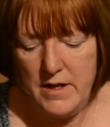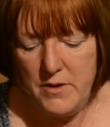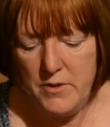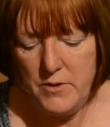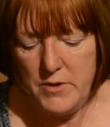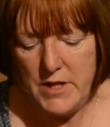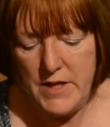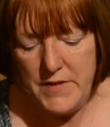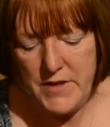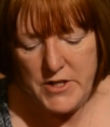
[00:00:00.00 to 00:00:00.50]

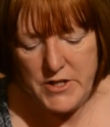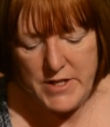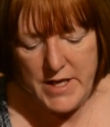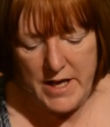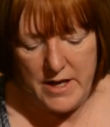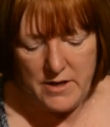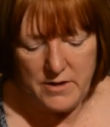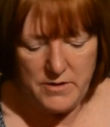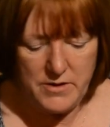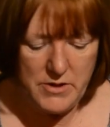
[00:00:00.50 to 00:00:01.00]
Within the
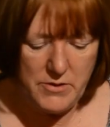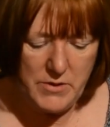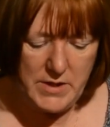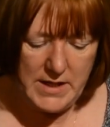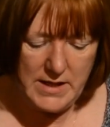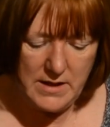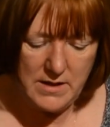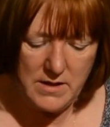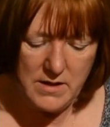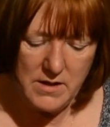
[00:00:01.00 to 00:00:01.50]
shell there were
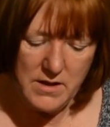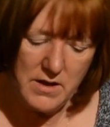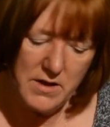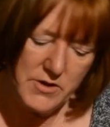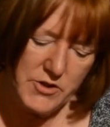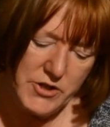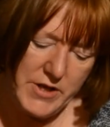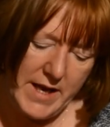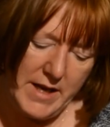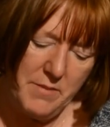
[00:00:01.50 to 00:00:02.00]
little
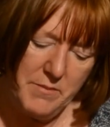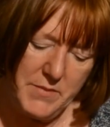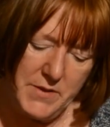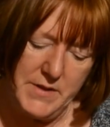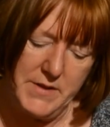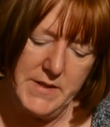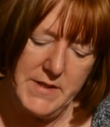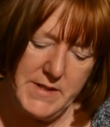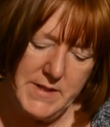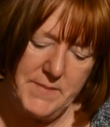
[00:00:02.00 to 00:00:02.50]

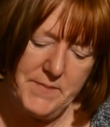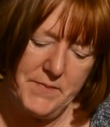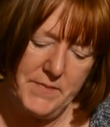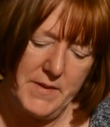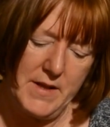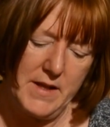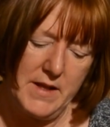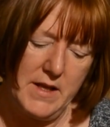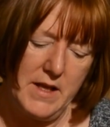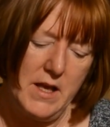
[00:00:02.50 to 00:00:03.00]
chambers,
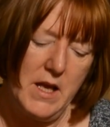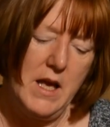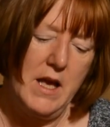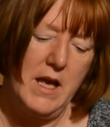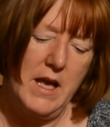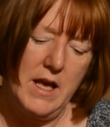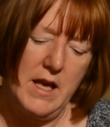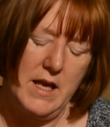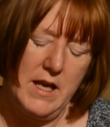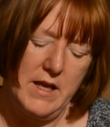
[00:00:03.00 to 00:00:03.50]

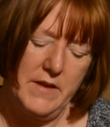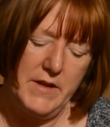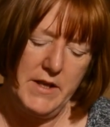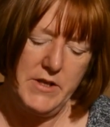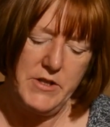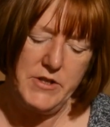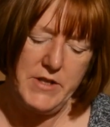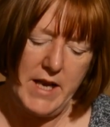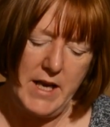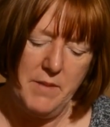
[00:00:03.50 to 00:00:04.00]
and
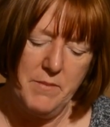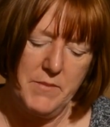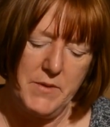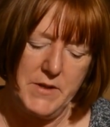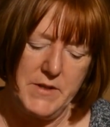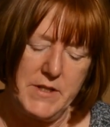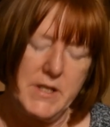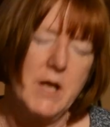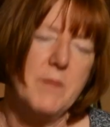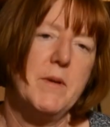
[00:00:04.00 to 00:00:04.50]
these
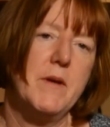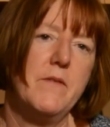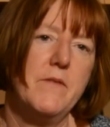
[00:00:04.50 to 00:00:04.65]
chambers could be